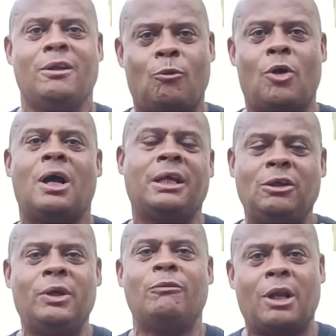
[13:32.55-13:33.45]
in the world are
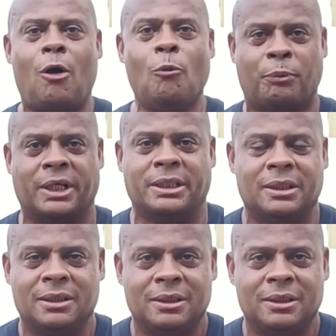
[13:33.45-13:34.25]
you even open